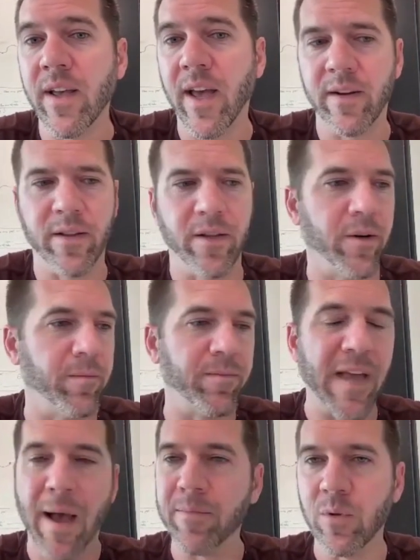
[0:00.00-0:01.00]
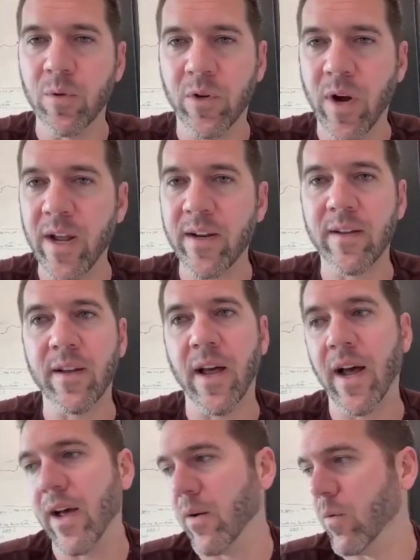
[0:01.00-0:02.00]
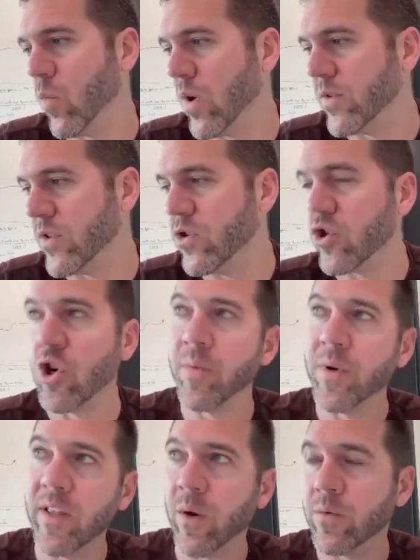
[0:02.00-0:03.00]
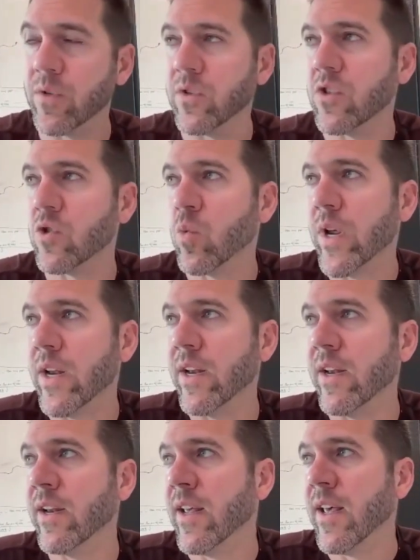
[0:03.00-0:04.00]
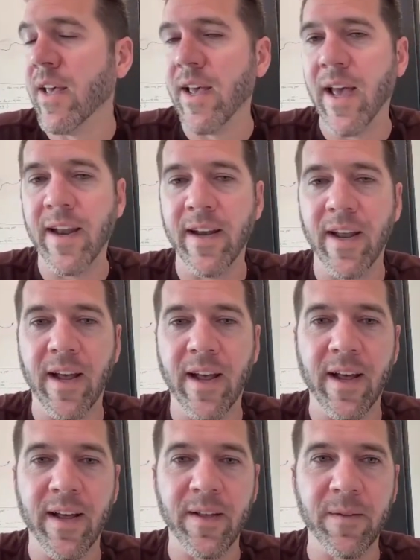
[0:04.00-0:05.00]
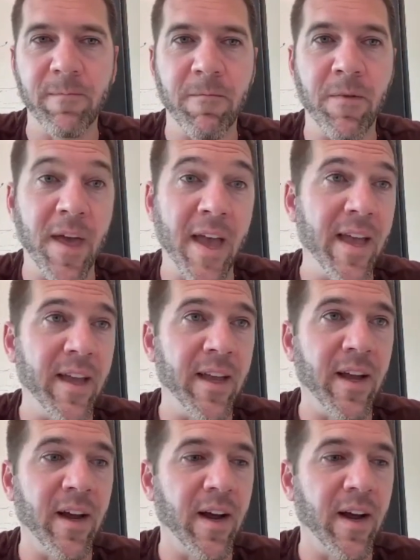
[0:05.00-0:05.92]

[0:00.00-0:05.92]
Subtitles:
And they're absolutely great. One's in Germany, the other one's in Sweden. And they,